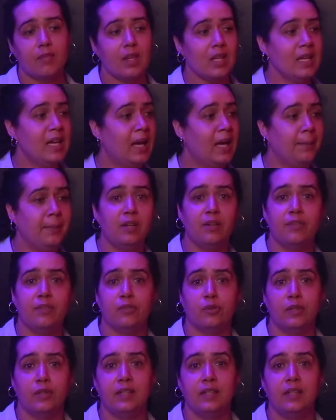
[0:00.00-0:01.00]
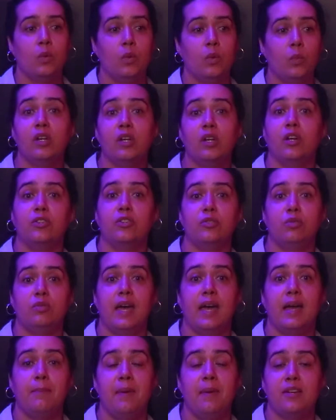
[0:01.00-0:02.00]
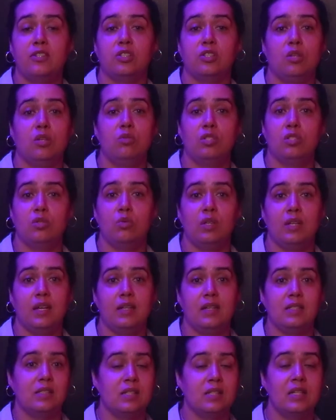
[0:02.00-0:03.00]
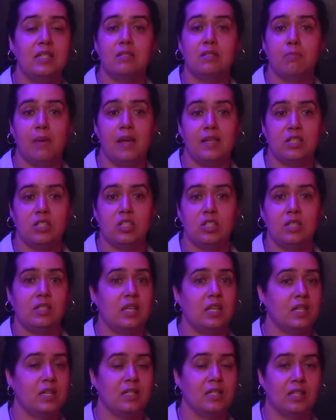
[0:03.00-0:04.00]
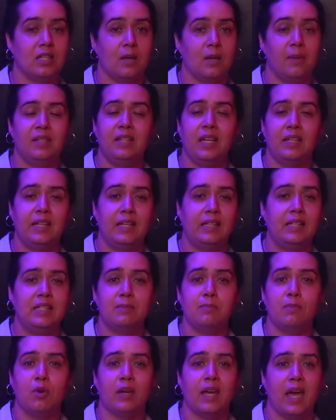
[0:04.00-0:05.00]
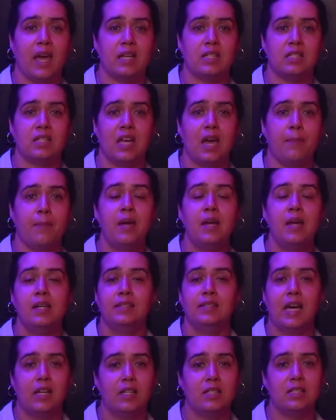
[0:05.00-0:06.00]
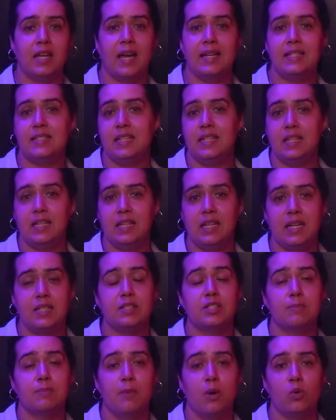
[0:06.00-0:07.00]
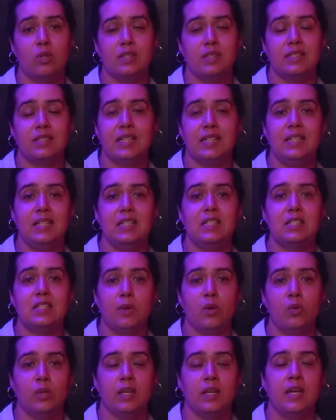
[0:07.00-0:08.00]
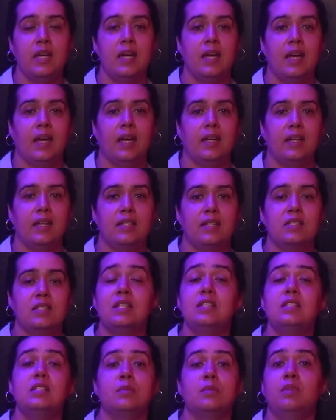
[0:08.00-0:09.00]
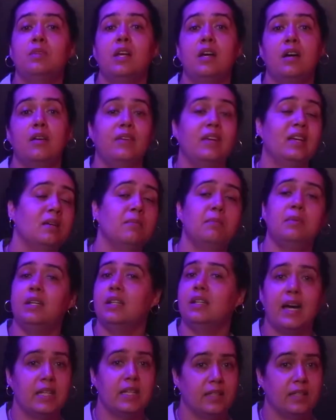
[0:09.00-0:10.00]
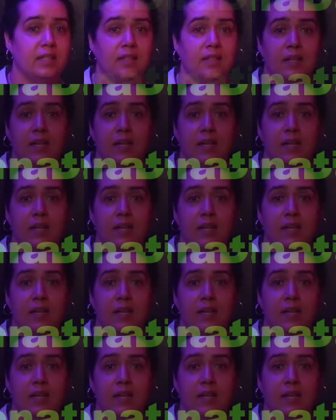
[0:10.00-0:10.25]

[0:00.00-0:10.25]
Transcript: I'm here for it. We're going to do that. Make sure you tune in, send some messages, hit us up, hit that Daily Smoke Cash App, $ TD Smoke, TD Smoke, and send some love. It can be $1.